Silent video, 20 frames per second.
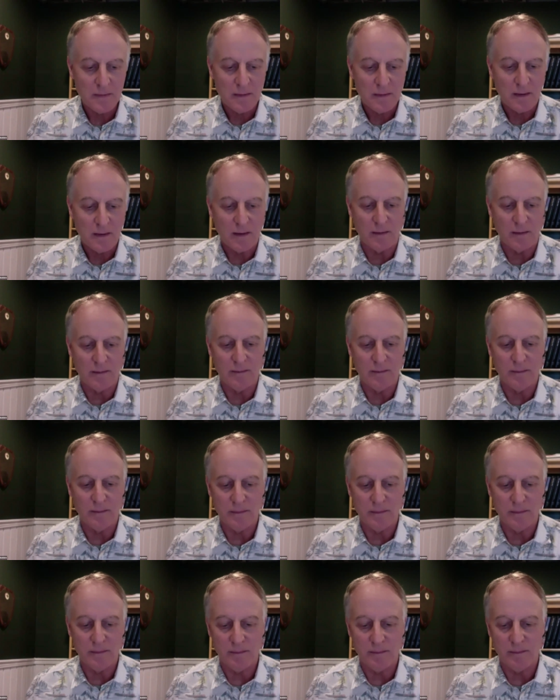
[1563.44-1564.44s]

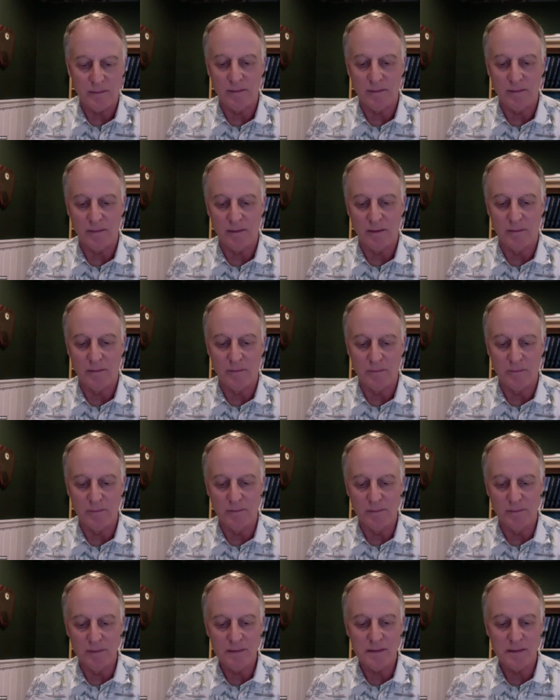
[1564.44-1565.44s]

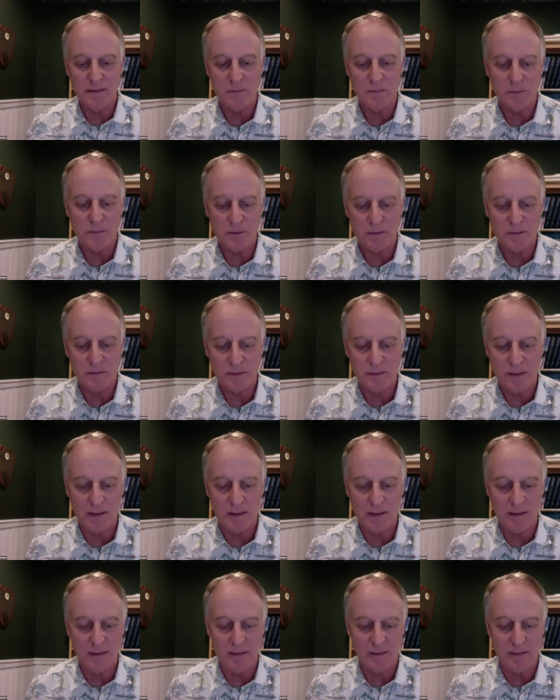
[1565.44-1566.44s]
Listening to what you're
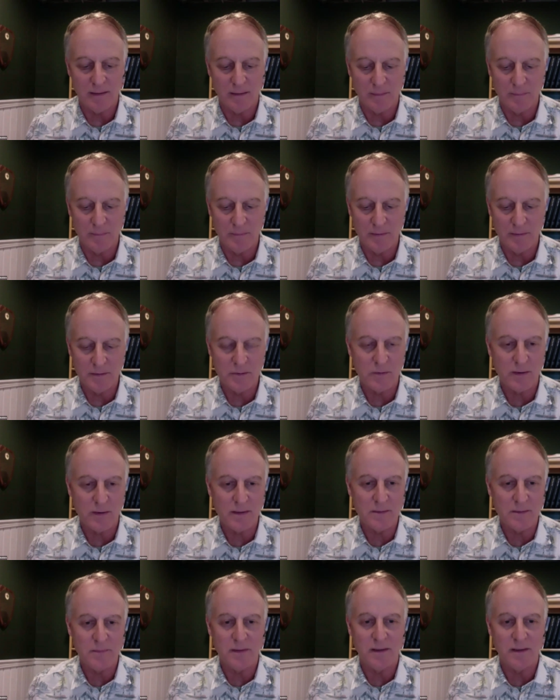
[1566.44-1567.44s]
saying, it
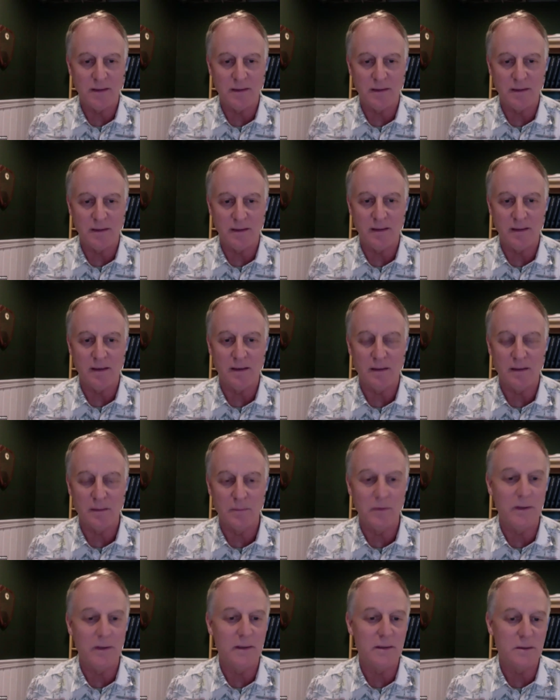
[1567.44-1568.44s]
strikes me that the
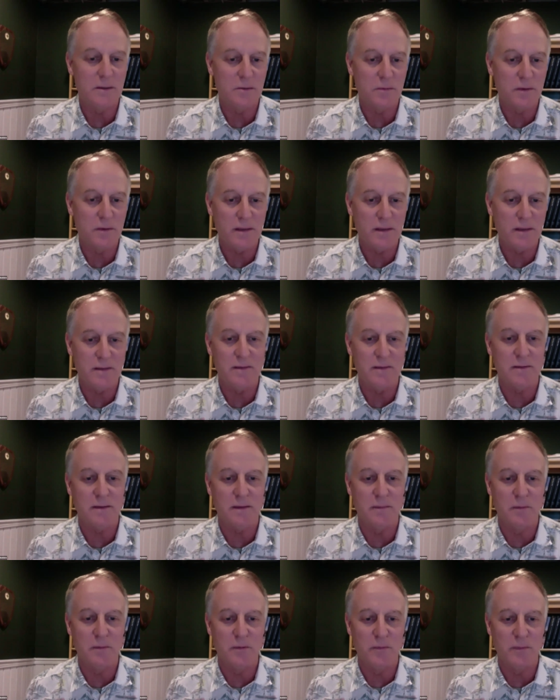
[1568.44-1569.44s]
Complete Streets
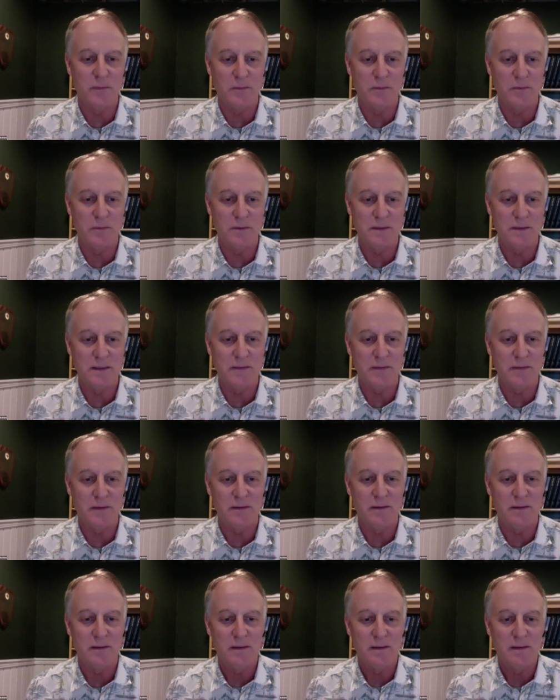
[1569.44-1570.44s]
movement was
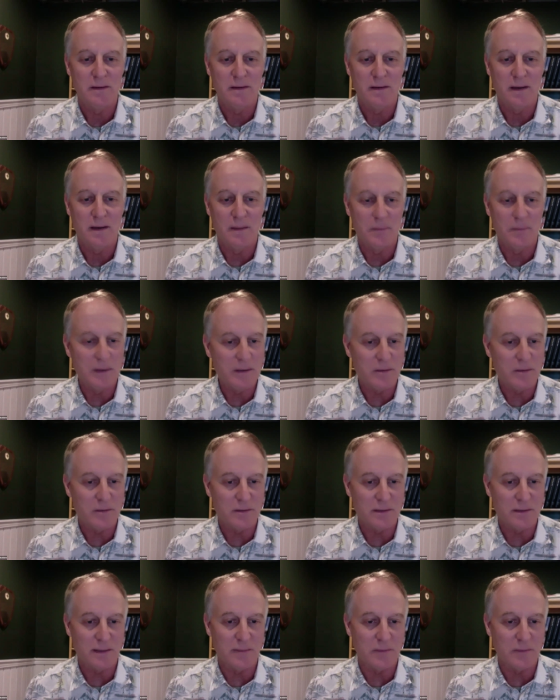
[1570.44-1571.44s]
even a bigger
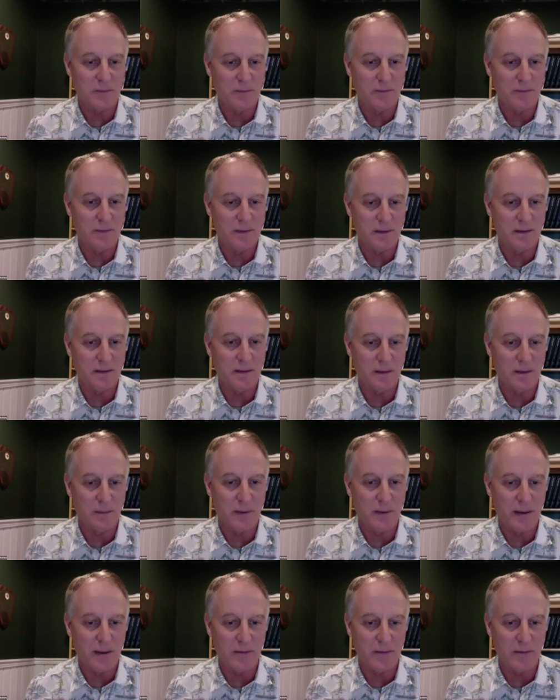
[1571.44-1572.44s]
example of the declare
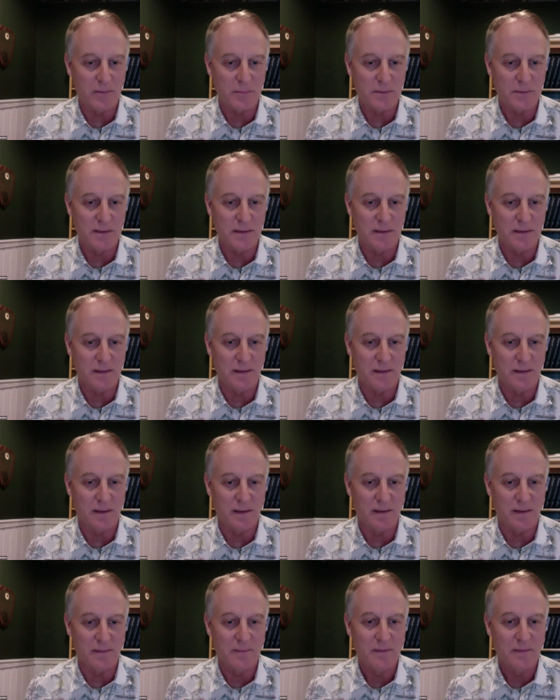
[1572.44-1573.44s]
bankruptcy
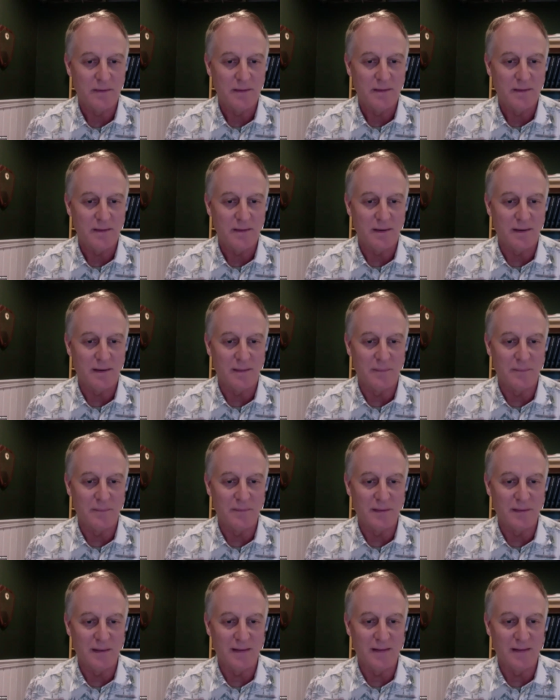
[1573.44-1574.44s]

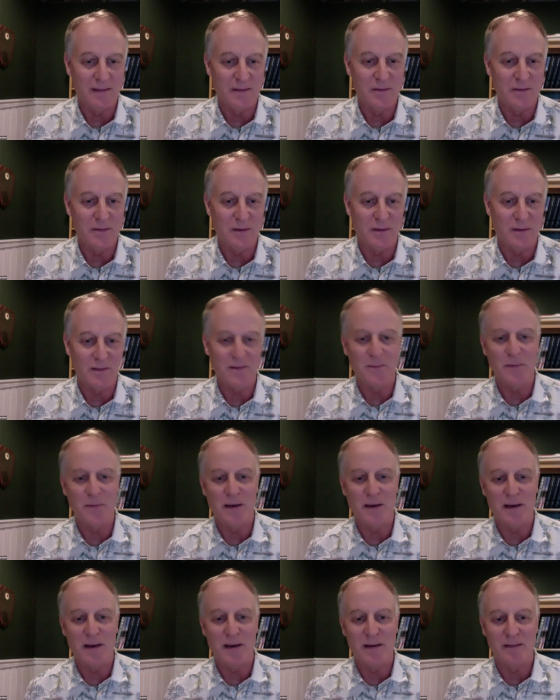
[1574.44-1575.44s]
thing that you talked
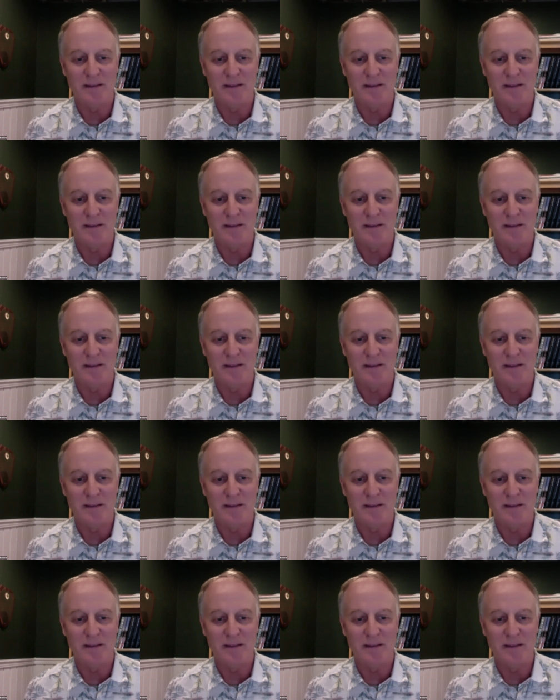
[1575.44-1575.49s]
about.